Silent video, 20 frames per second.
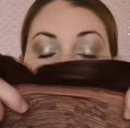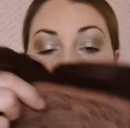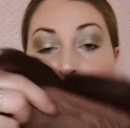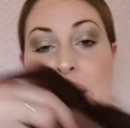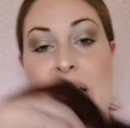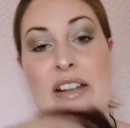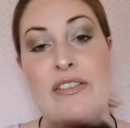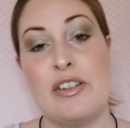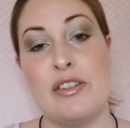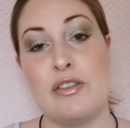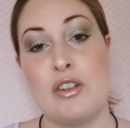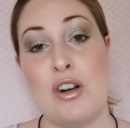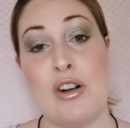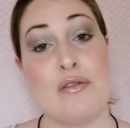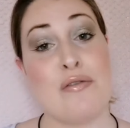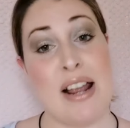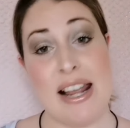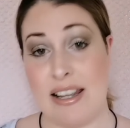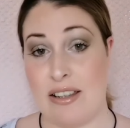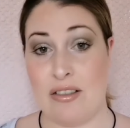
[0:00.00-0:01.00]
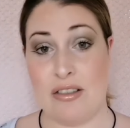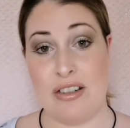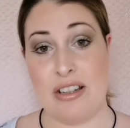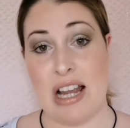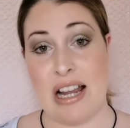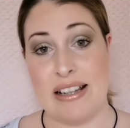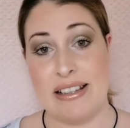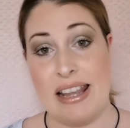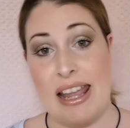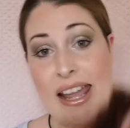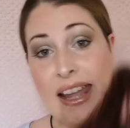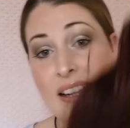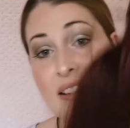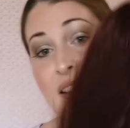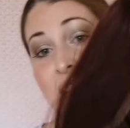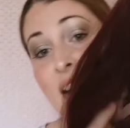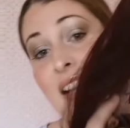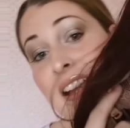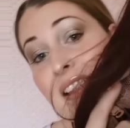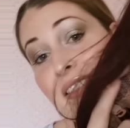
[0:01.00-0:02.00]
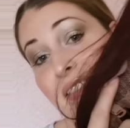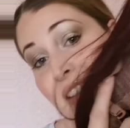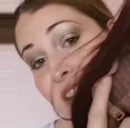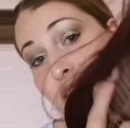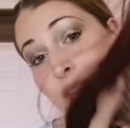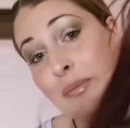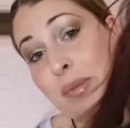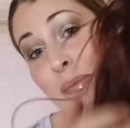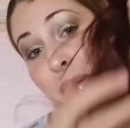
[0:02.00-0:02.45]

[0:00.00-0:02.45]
But if you've got a regular size head, this will be